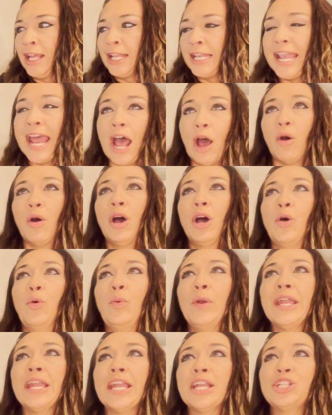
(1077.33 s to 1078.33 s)
Now,
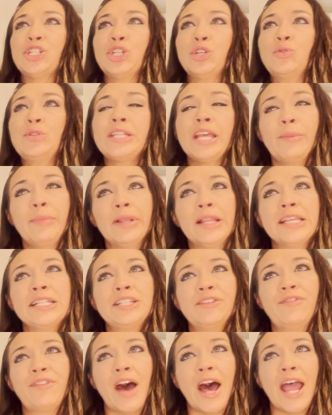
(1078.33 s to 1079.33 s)
we do typically
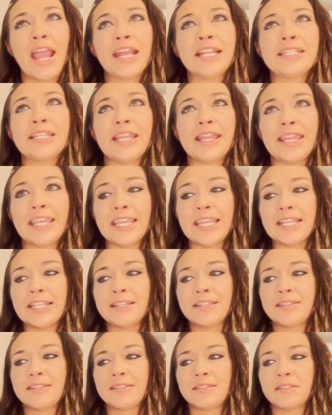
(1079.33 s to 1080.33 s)
divide
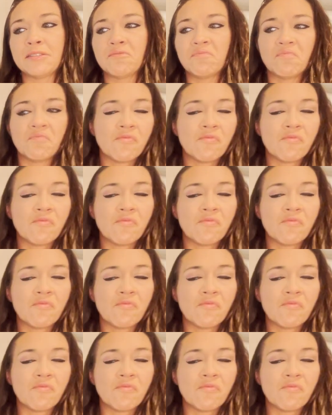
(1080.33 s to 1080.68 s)
these,